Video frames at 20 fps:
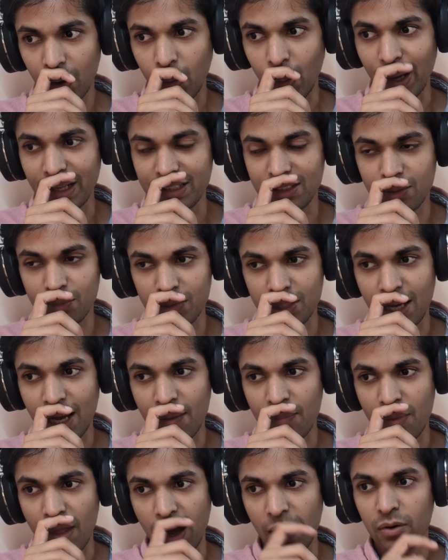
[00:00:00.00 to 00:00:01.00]
quite some
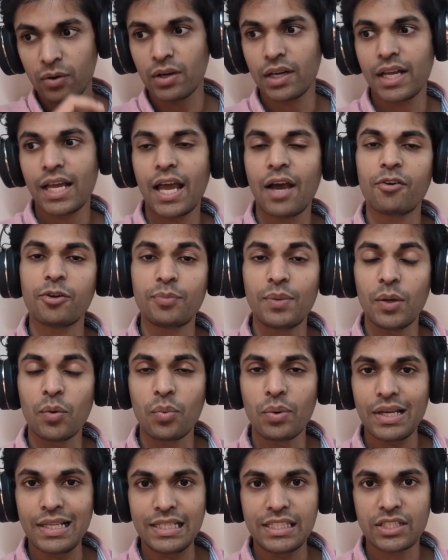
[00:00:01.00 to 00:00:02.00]
time now, it would be
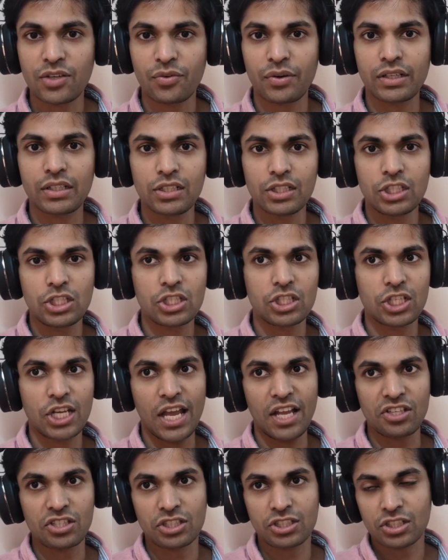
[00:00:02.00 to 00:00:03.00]
really difficult to
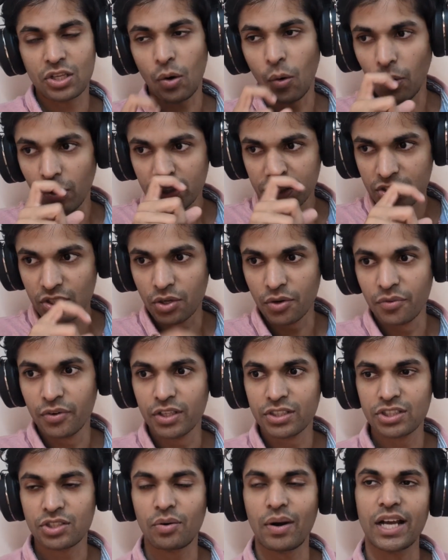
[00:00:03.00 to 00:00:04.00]
change its course, to
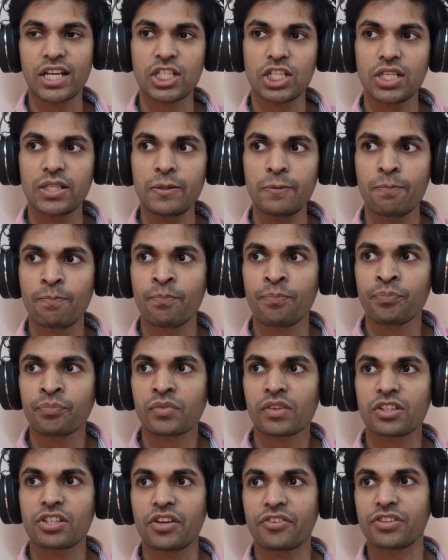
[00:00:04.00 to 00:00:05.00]
reverse direction.
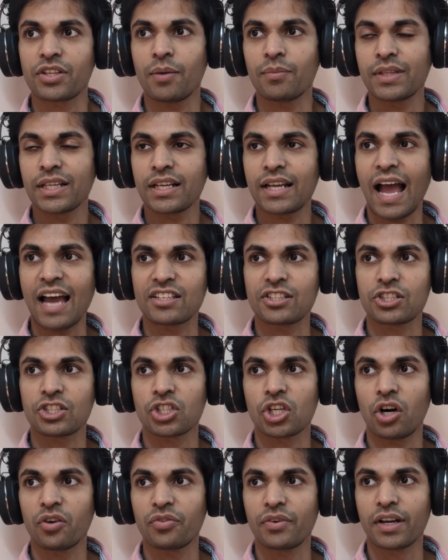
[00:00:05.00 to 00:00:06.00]
So if something
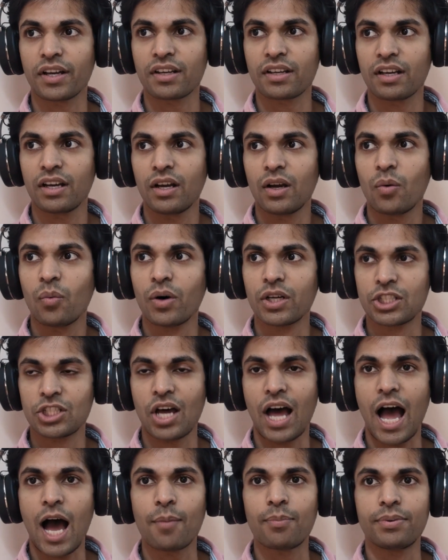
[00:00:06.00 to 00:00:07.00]
catastrophic were to
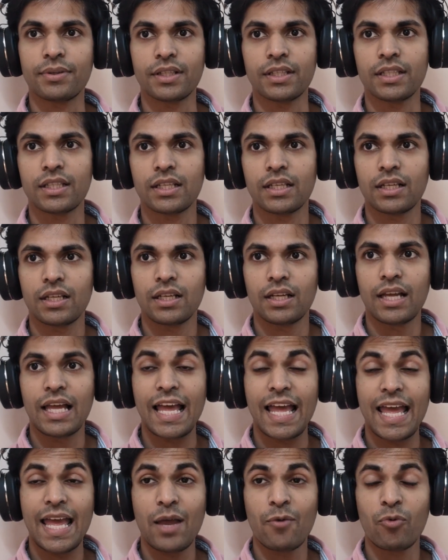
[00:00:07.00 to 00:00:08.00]
happen,
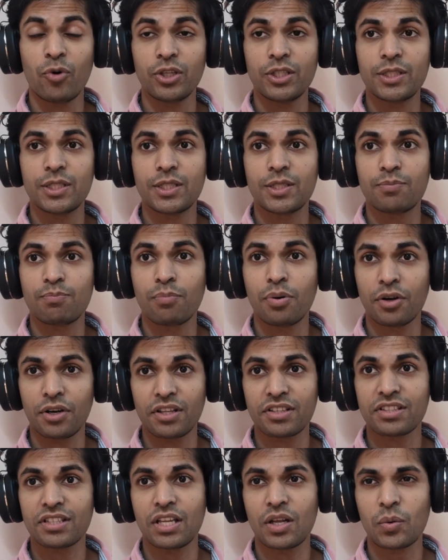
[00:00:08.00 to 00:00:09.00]
it would put
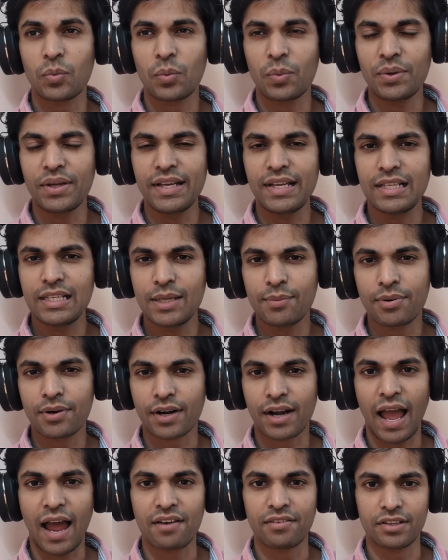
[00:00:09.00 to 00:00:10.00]
us in a really
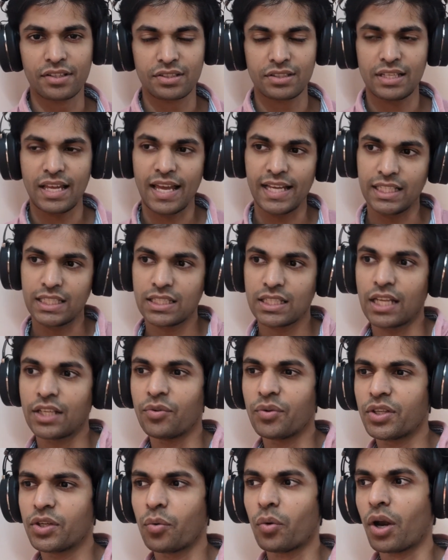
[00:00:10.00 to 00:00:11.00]
precarious state. And
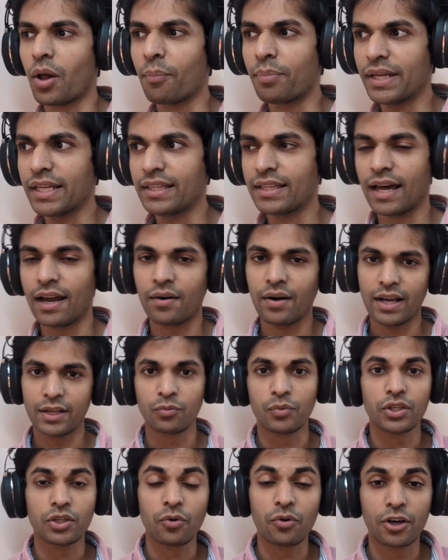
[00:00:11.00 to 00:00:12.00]
we don't want to be there,
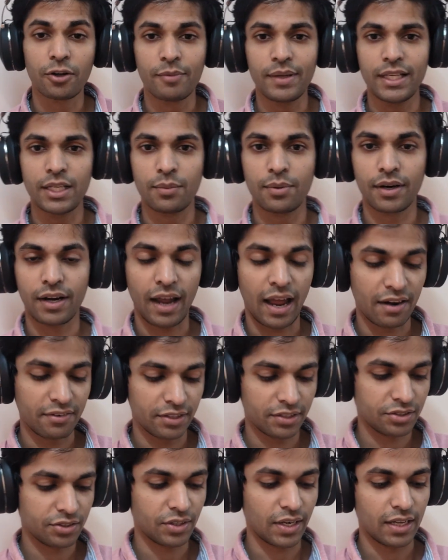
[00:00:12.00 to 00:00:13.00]
right? We don't want to be in a
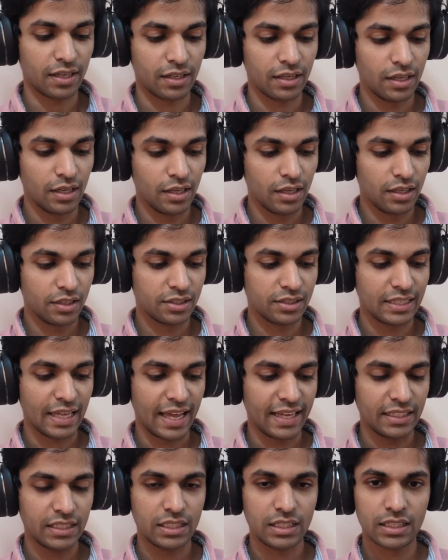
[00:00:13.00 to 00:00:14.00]
precarious
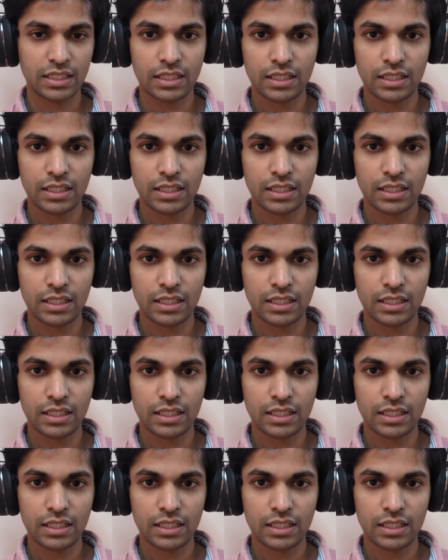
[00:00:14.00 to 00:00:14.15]
state.